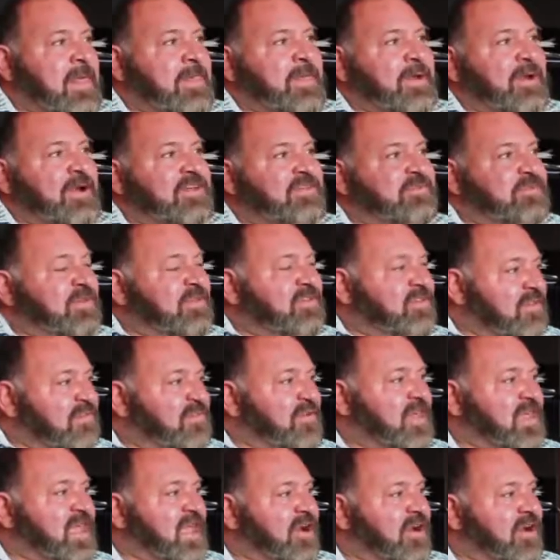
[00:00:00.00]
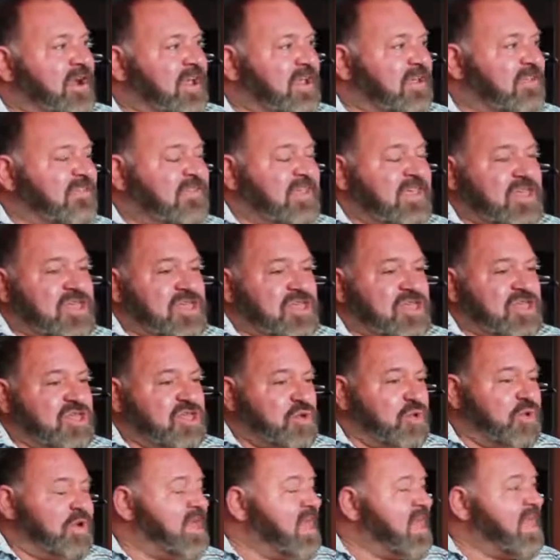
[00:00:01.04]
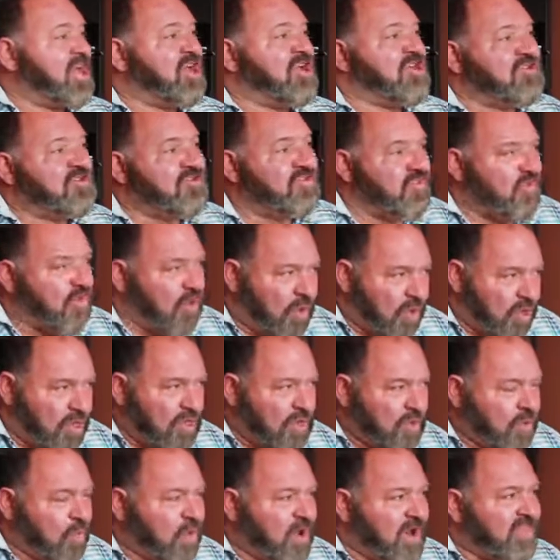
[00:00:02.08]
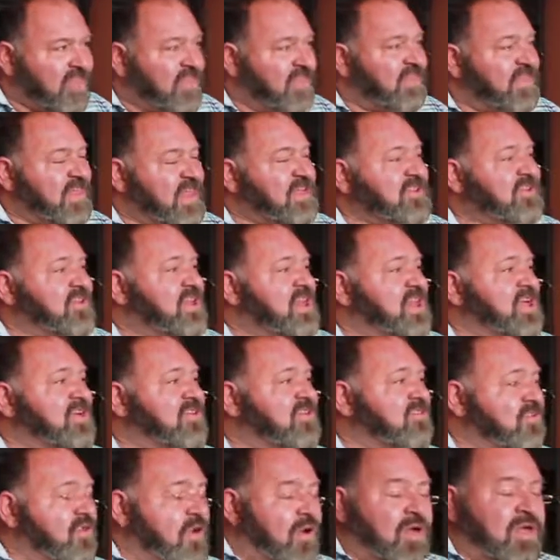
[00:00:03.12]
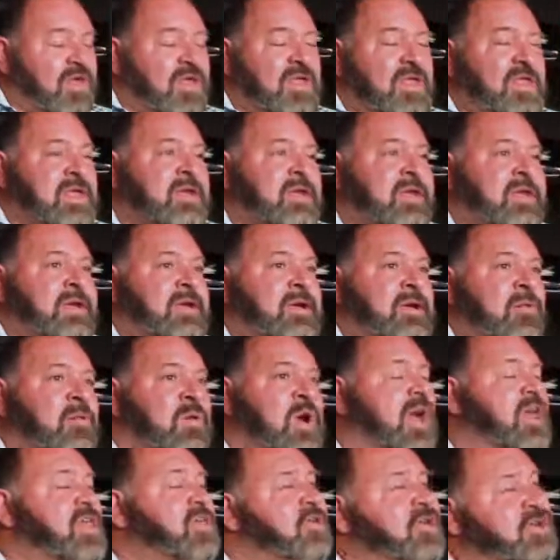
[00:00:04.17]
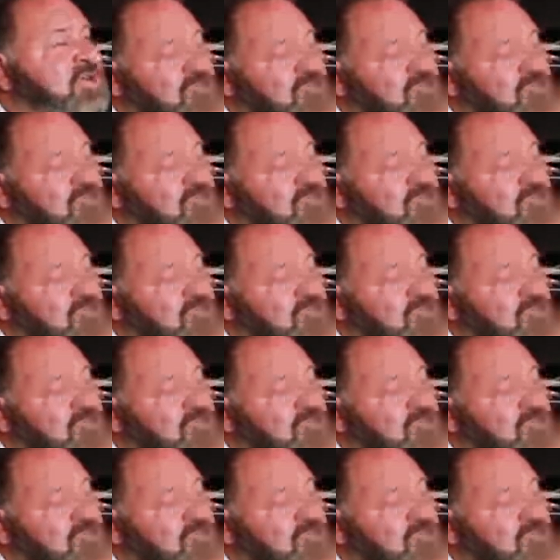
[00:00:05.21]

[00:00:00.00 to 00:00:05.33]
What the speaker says: that there are specific areas that you can control. What are the things you can control? Well, you